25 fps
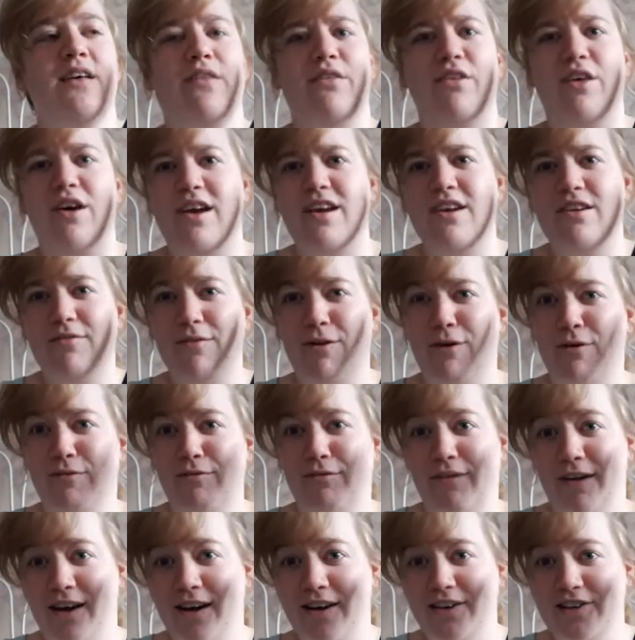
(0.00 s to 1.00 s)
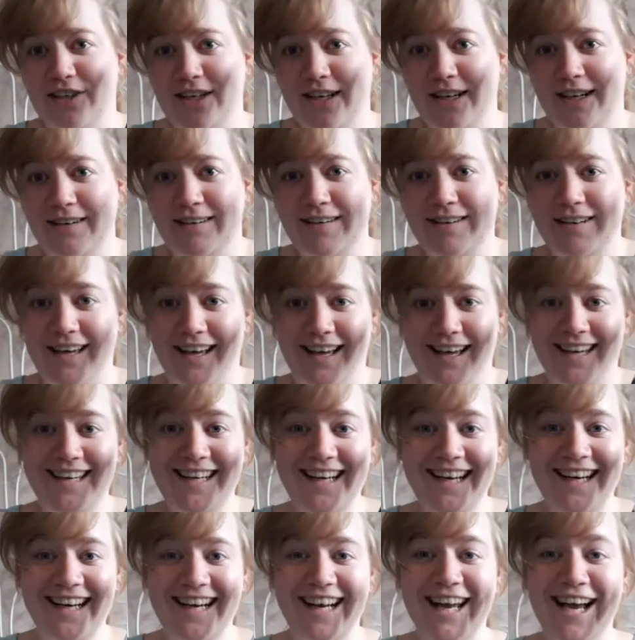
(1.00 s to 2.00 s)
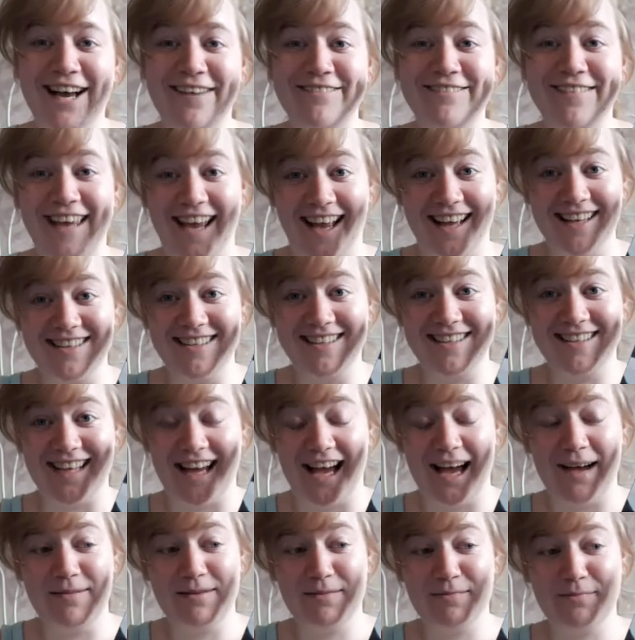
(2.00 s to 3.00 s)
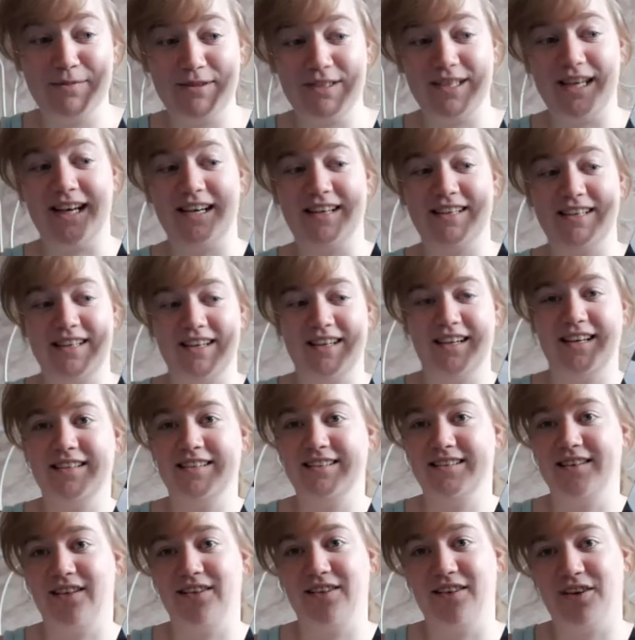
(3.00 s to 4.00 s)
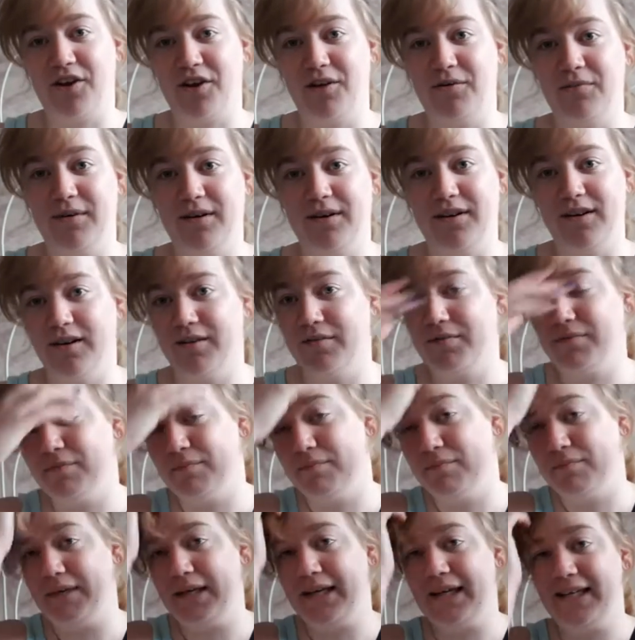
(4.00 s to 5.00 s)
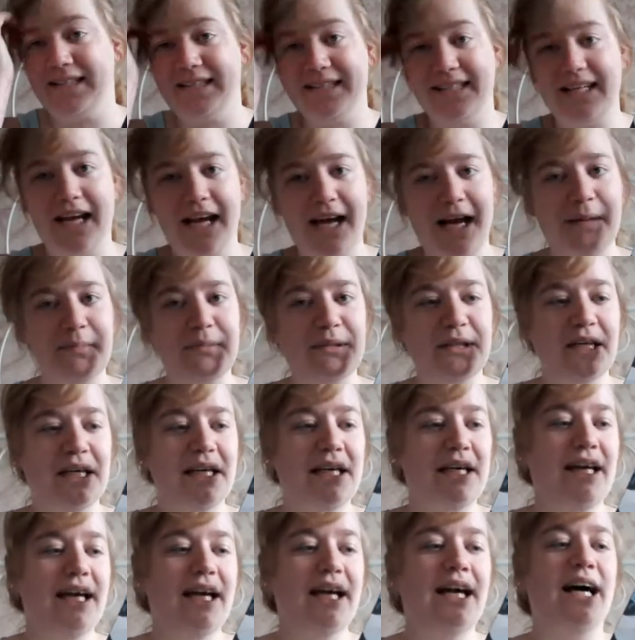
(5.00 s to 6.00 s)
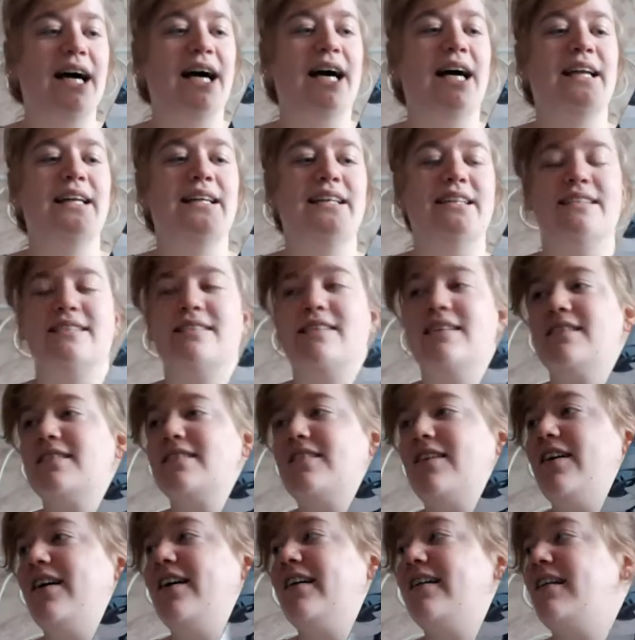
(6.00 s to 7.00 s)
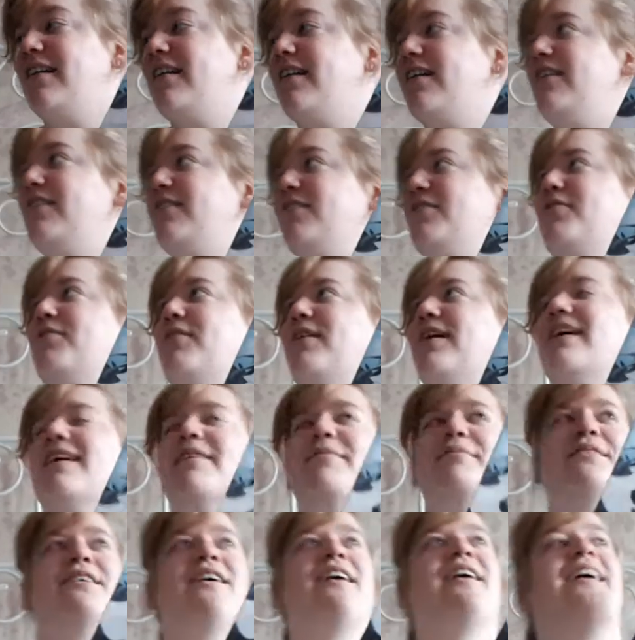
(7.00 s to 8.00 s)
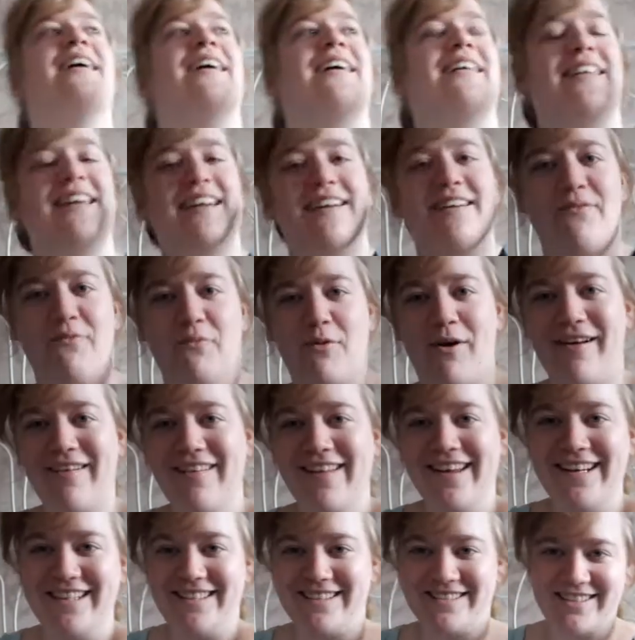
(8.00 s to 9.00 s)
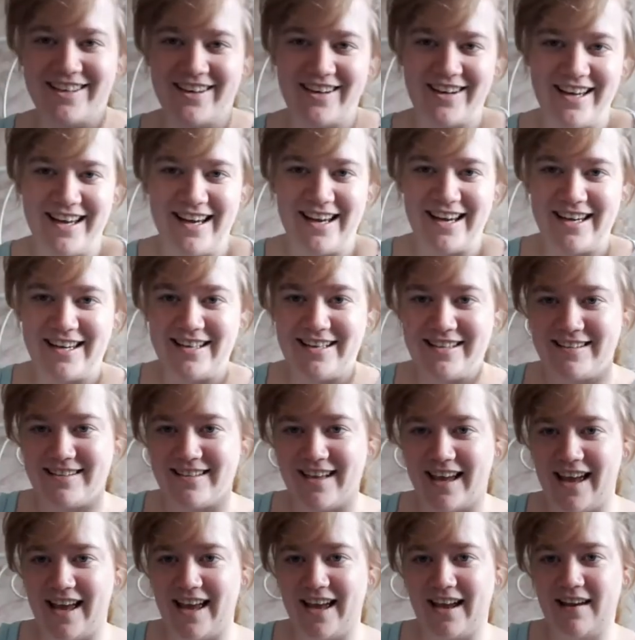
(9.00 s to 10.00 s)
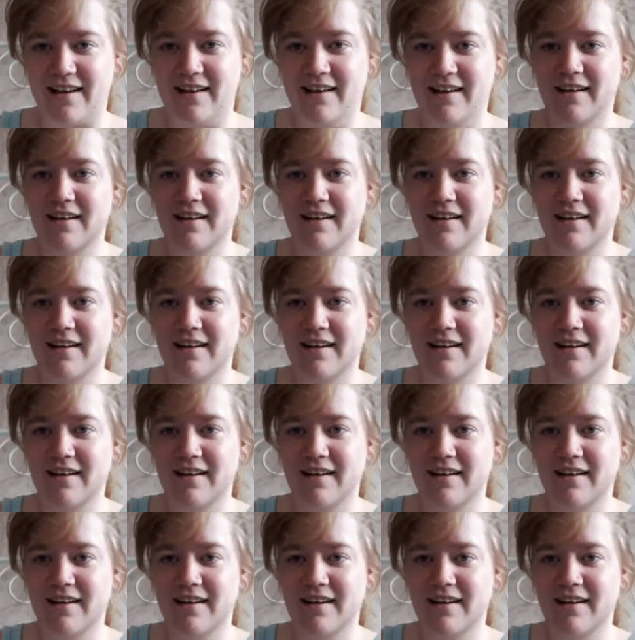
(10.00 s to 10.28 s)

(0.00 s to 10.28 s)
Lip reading: 30-year-old virgin and he gets stabbed protecting his other co-worker from being stabbed. And he's like dying, like, oh great, I'm dying. And then while he's dying, he's saying,